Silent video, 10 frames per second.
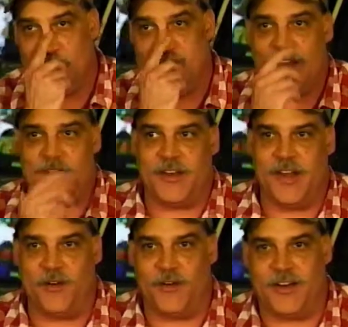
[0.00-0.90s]
Dan Van
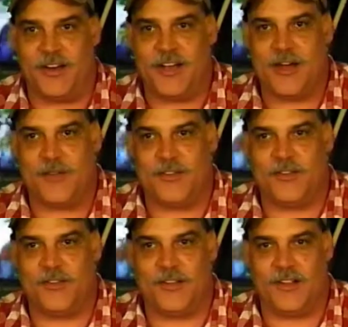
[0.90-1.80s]
Elden had come
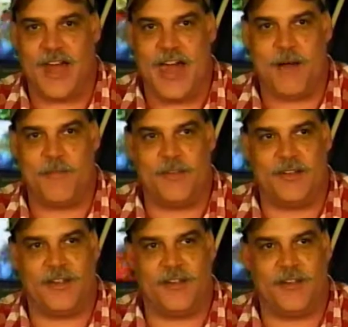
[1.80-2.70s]
into the lab,
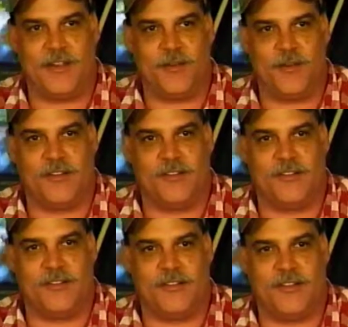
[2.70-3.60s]
and he
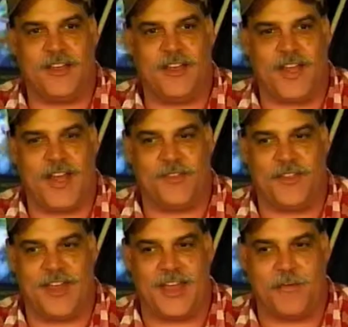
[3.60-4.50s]
was looking at
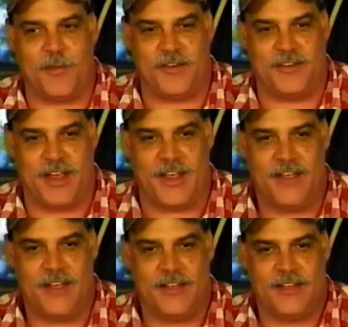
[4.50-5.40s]
the game one
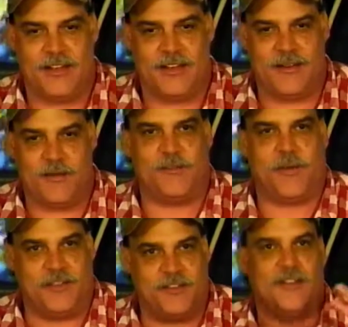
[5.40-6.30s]
day, and he was
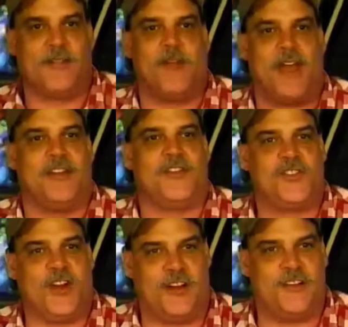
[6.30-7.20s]
basically the man in
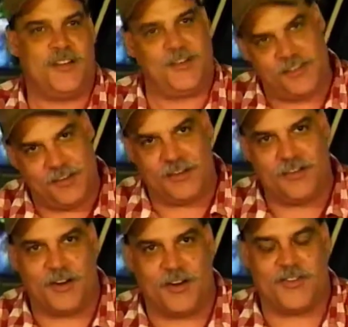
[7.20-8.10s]
charge, and he still is
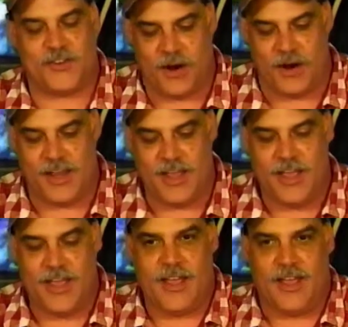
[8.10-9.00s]
here at Atari.
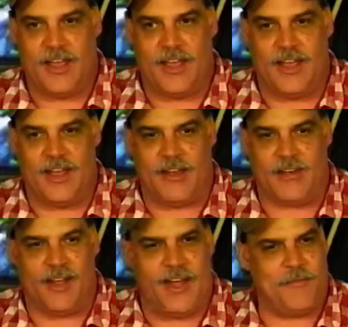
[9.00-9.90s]

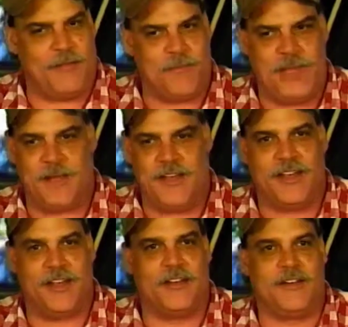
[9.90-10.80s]
And maybe he
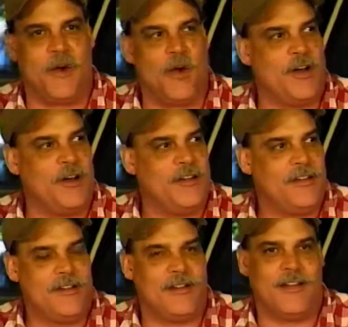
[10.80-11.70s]
had heard
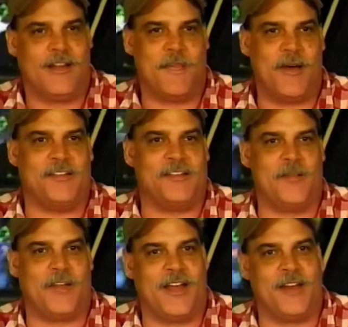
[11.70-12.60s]
about
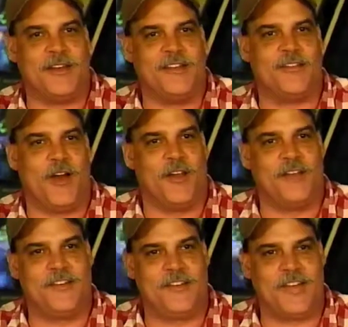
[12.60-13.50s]
something I had installed
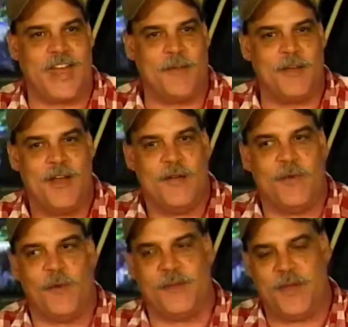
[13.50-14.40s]
into the game,
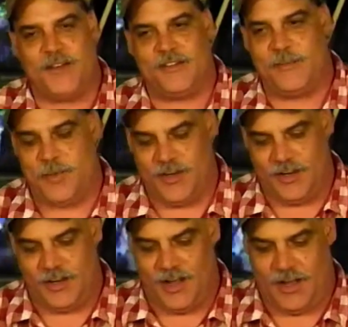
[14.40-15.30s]
but we basically put
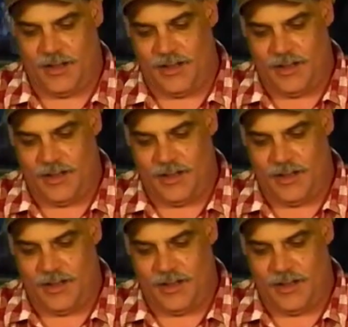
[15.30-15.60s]
in a